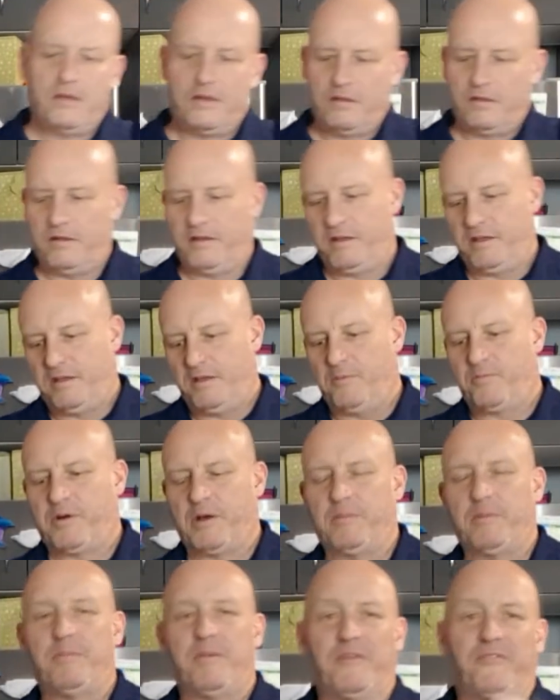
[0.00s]
Like, you'll
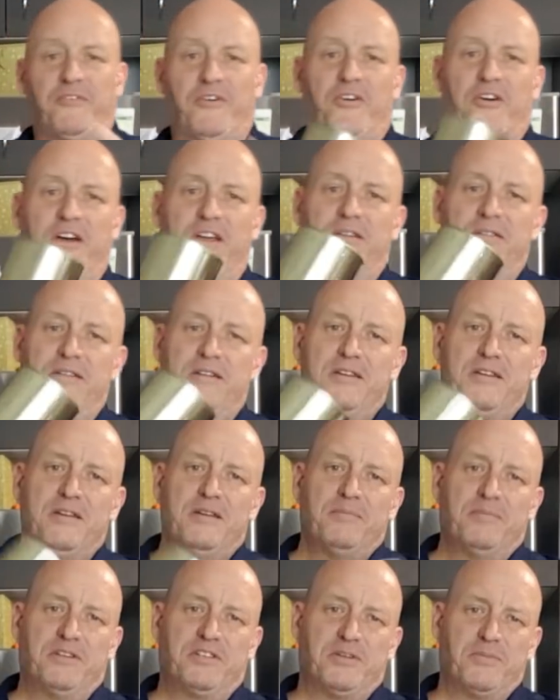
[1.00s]
probably be fine,
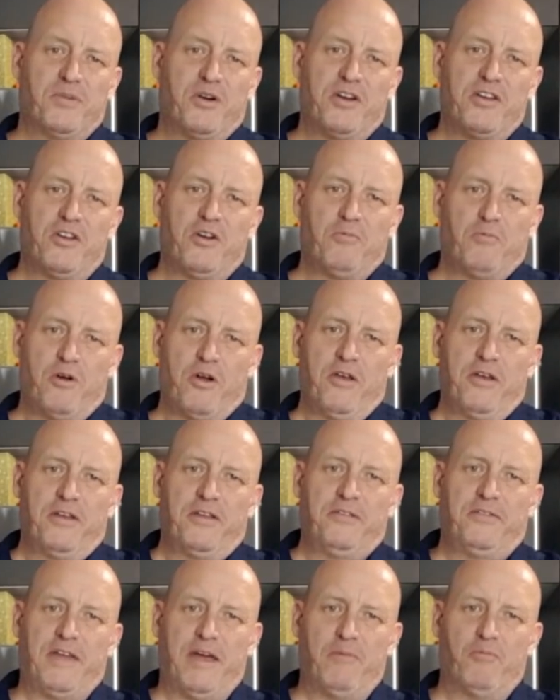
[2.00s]
but you might not
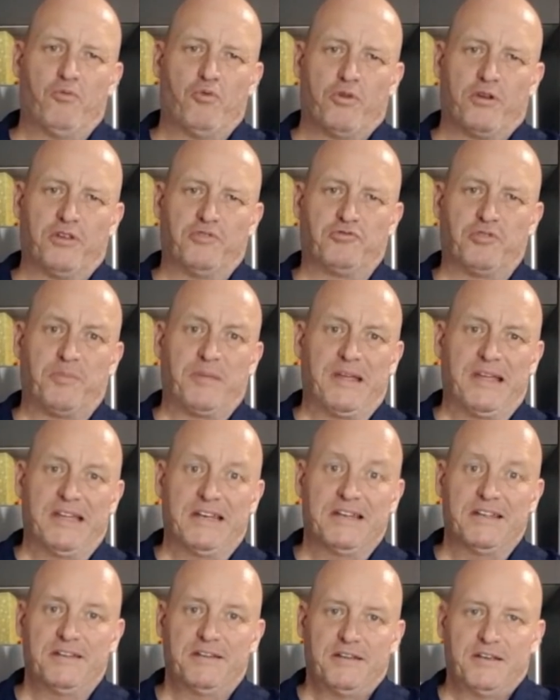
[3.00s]
want that water dripping
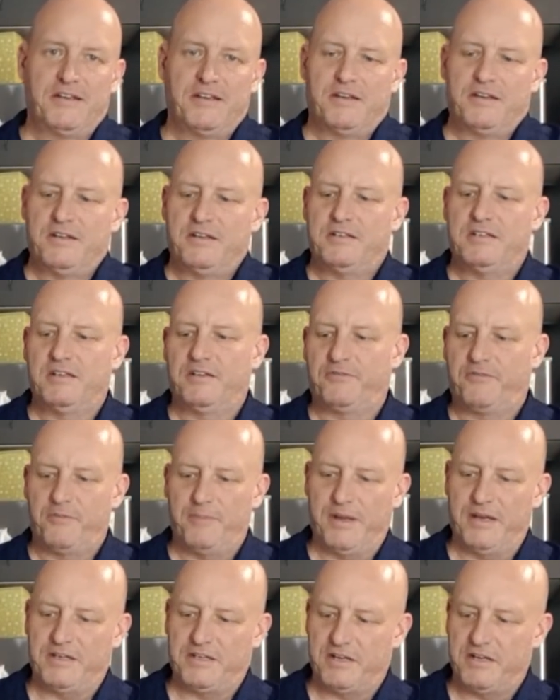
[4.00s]
in to your
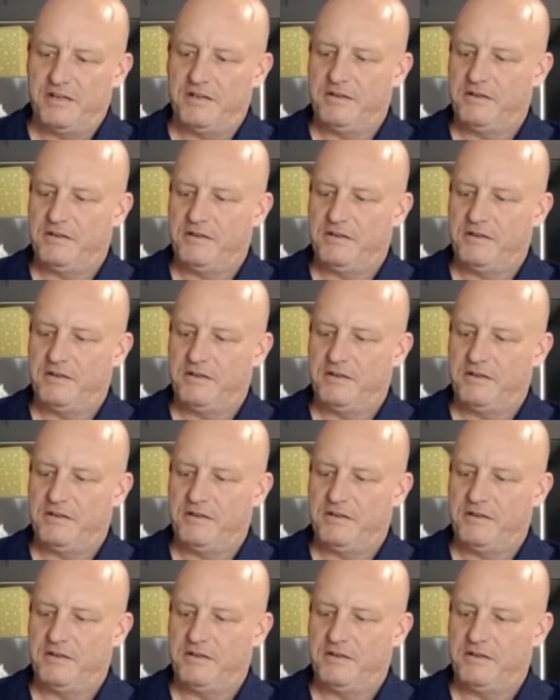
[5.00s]
fermenter.